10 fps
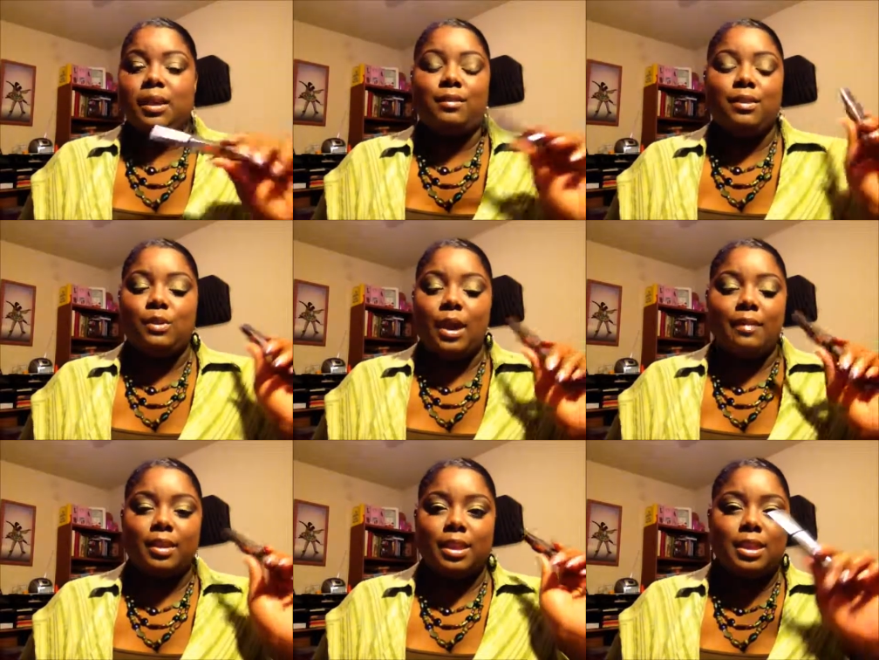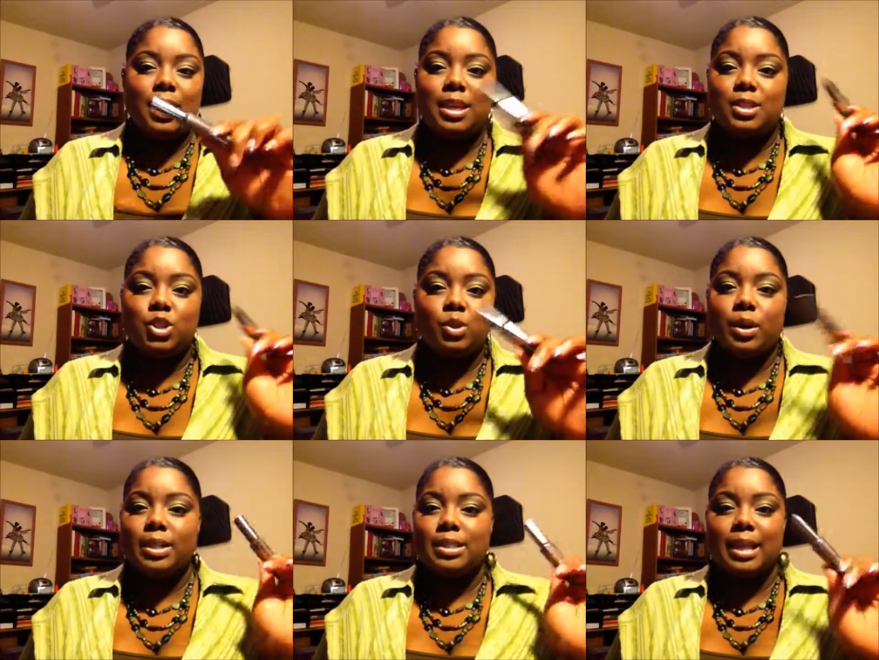Even if you have the thinnest,
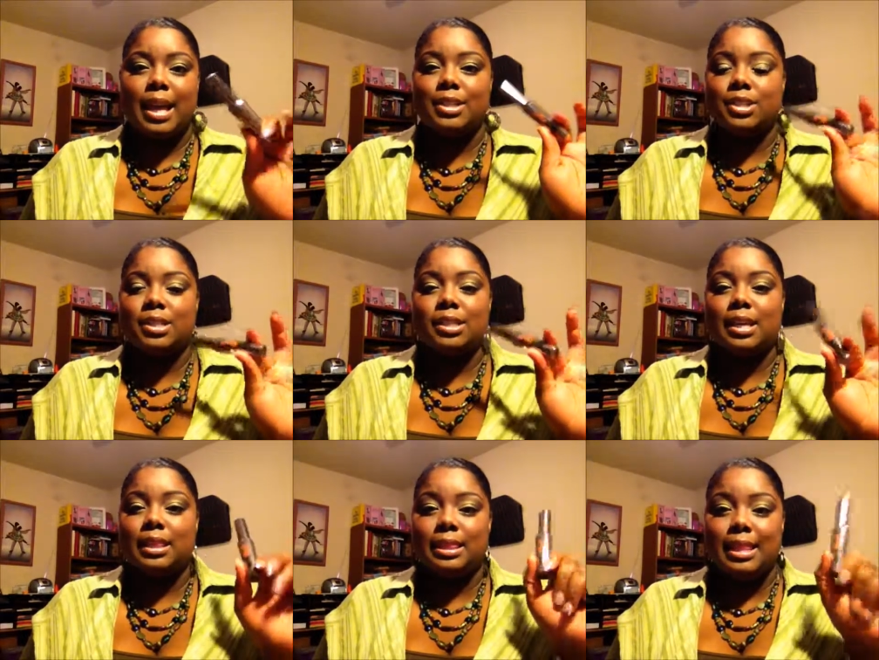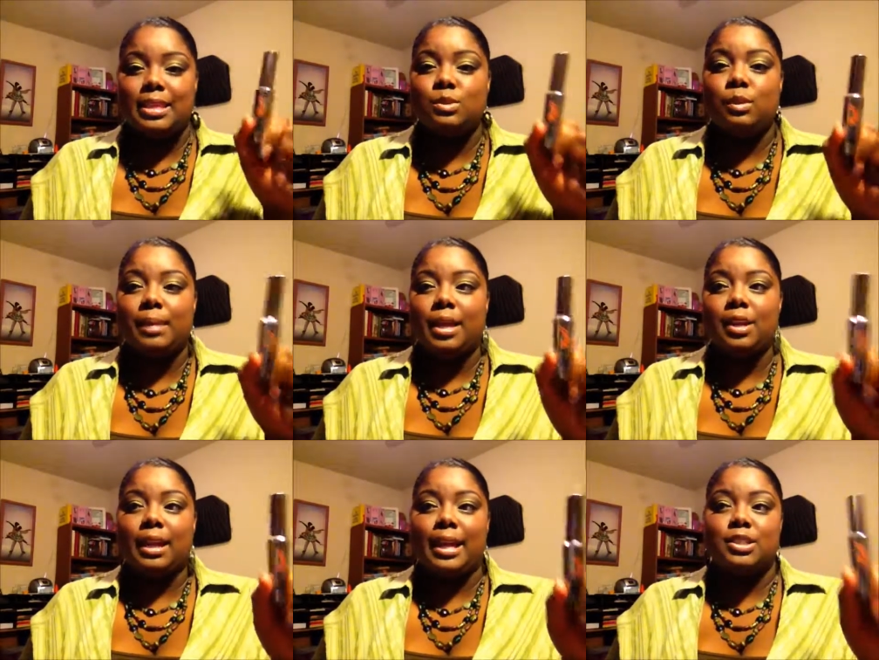shortest lashes, this will make
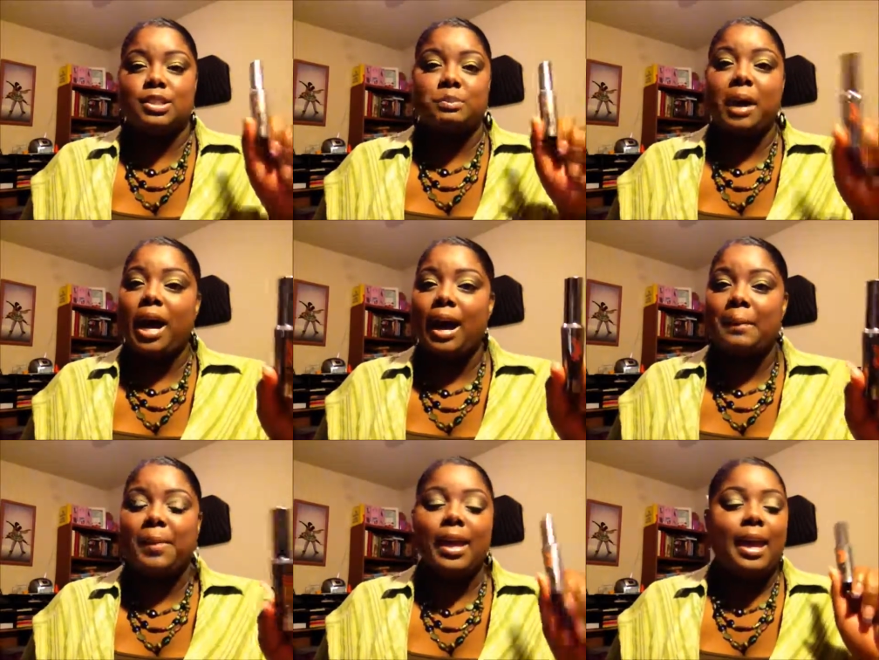your lashes pop.